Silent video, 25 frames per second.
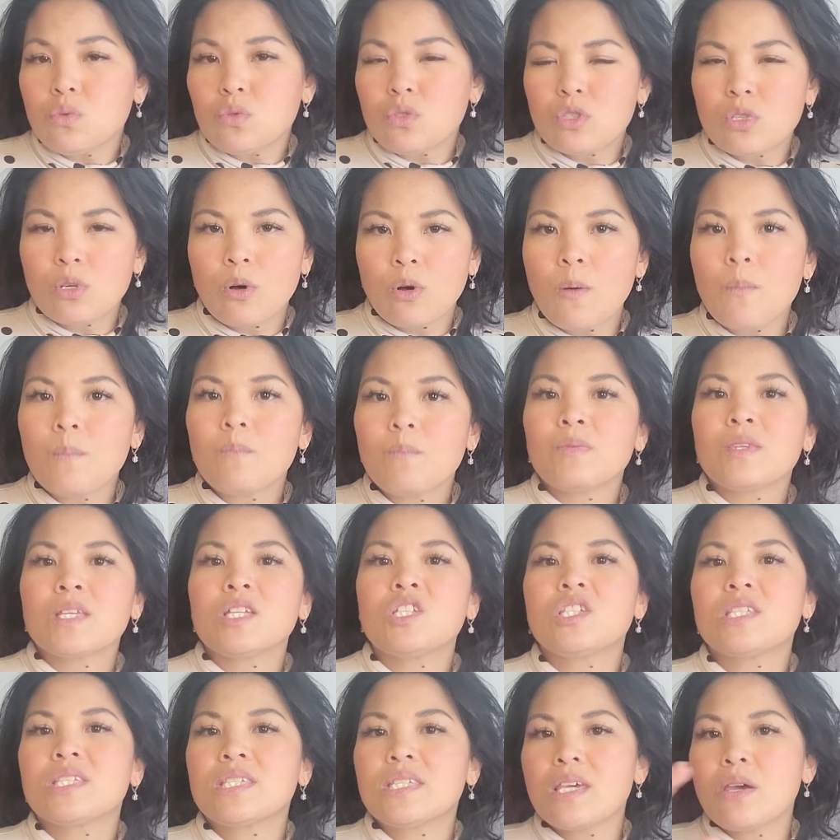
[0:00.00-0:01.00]
So
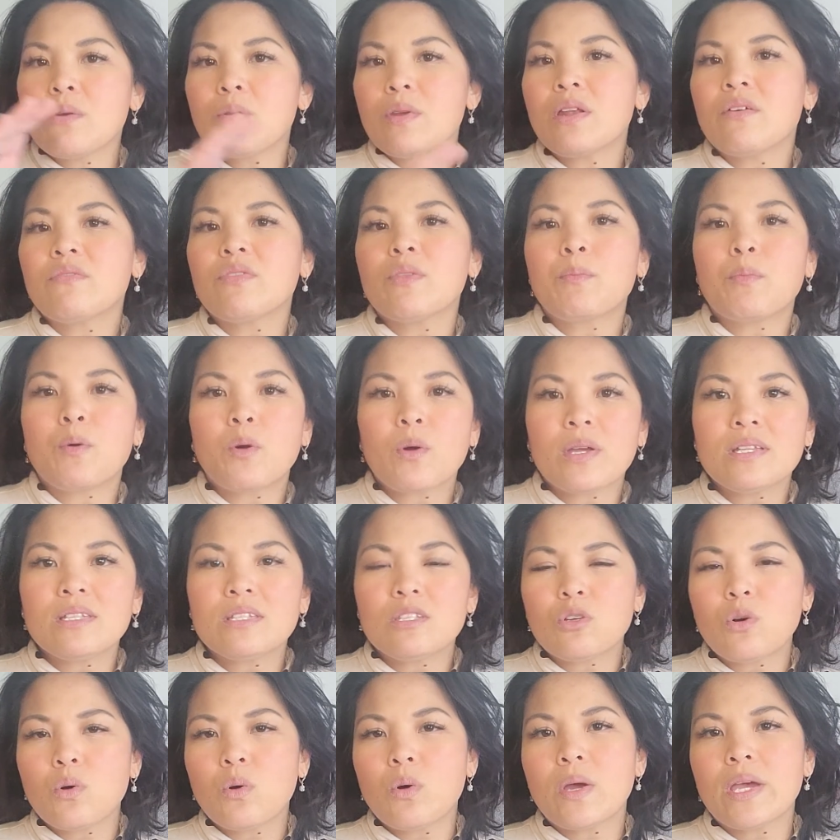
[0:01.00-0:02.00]
just get rid of the broken
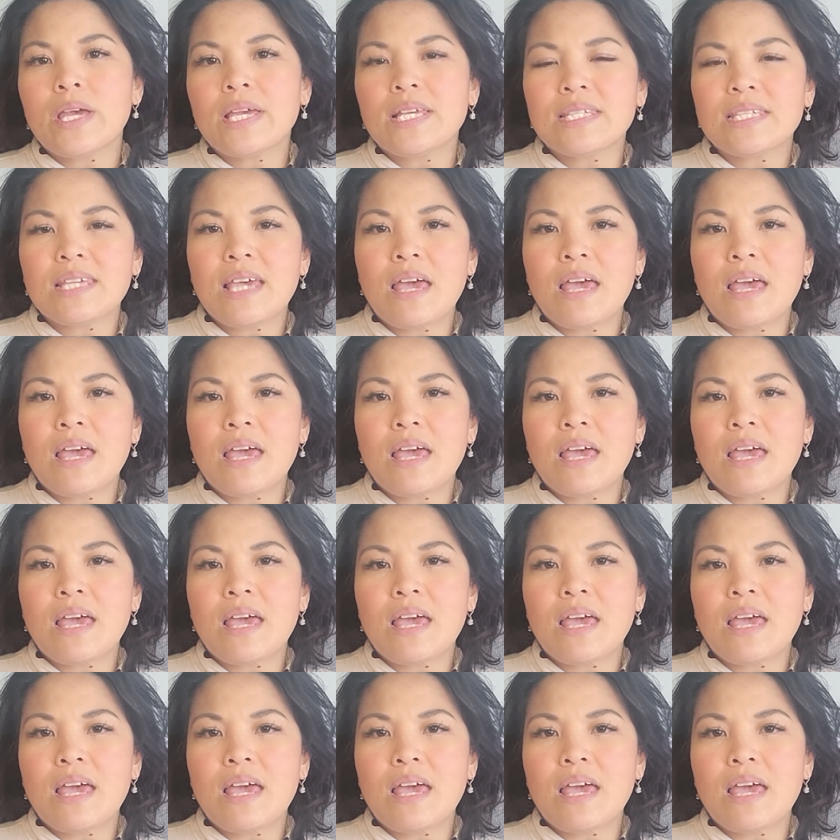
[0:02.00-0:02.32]
toys,